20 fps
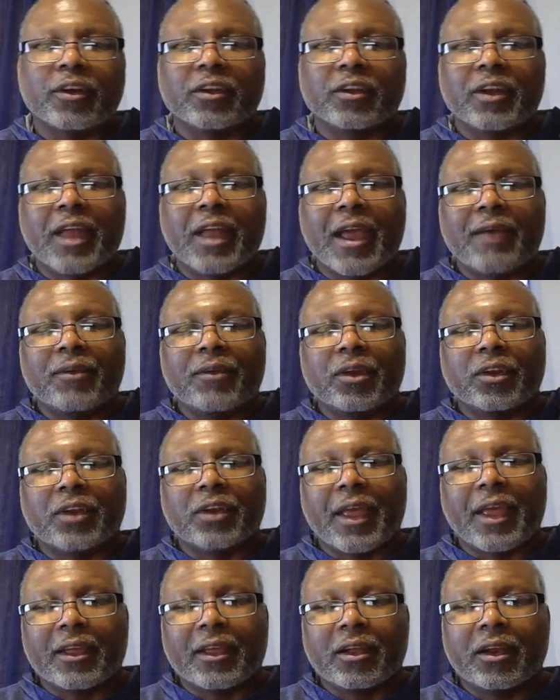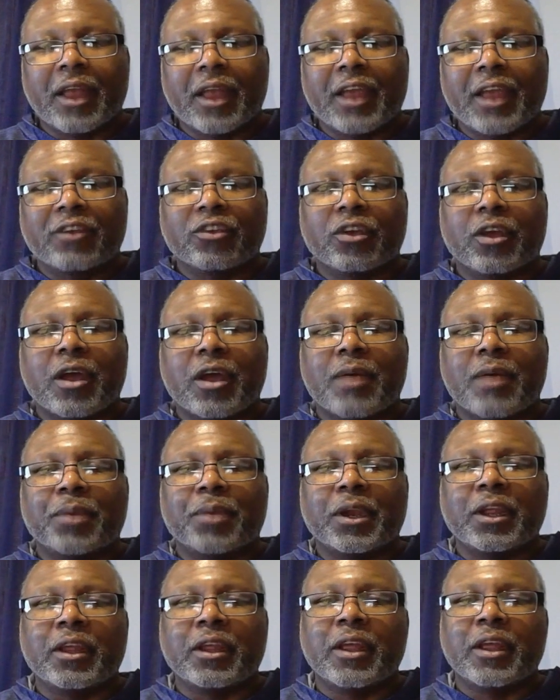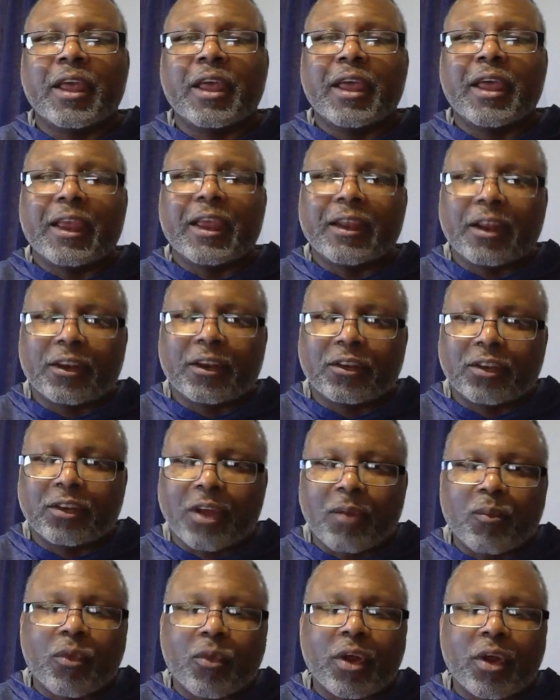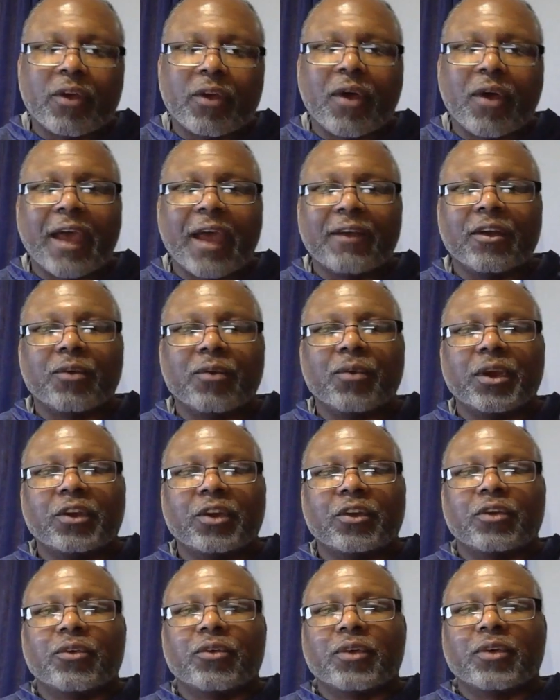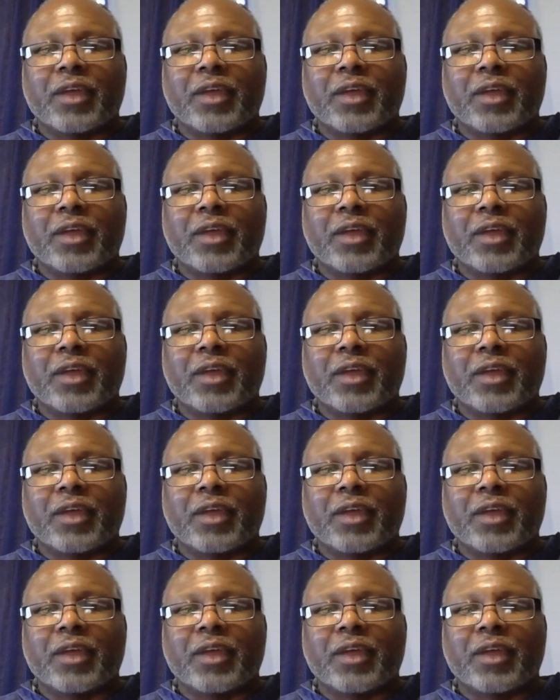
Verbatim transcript: It's going to have the debt collection company, and then somewhere they'll have the original